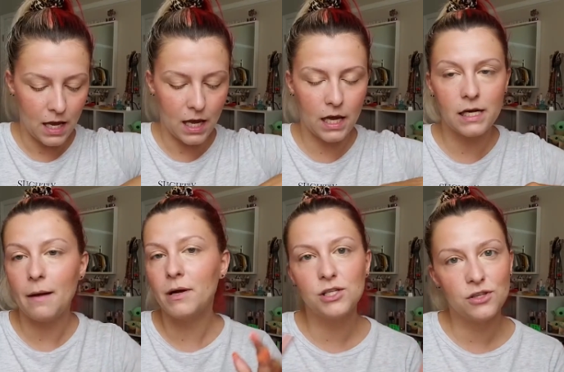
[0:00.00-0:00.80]
and I'm
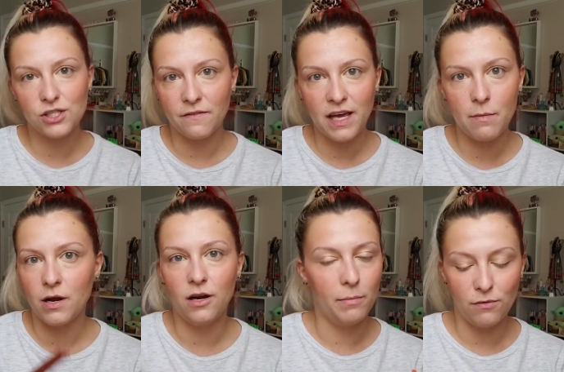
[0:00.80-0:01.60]
going to do this off camera and
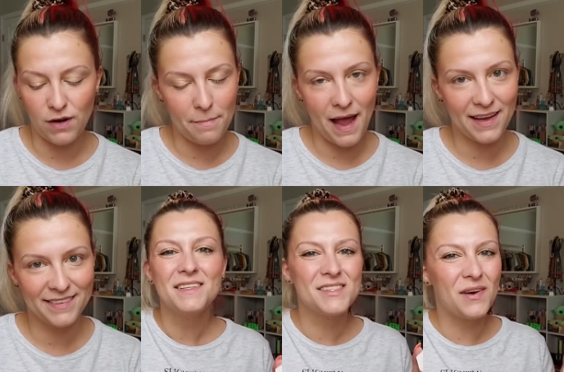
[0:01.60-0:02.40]
I'll be right back.
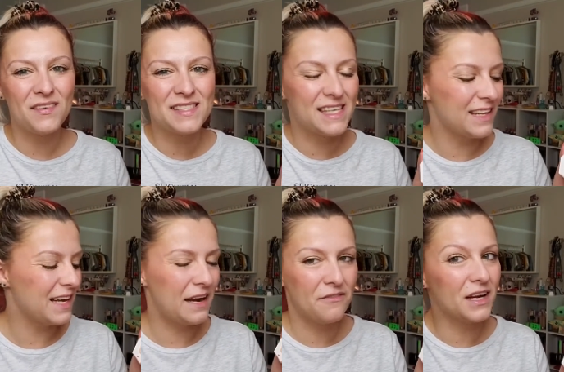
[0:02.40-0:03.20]
So I was silly and
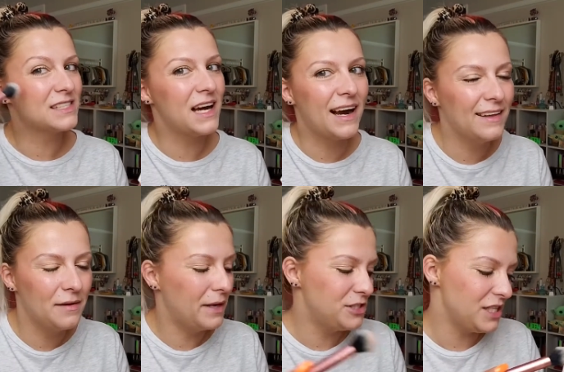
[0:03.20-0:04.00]
I forgot to highlight
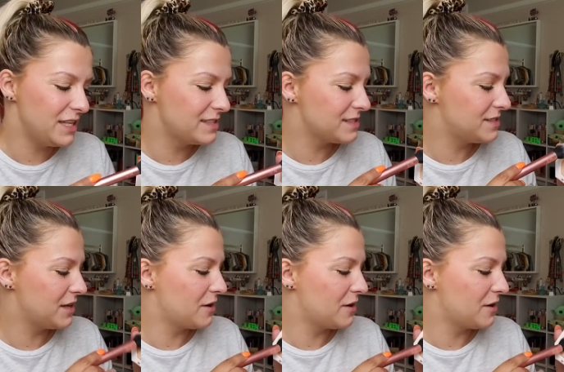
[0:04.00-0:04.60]
my cheeks, so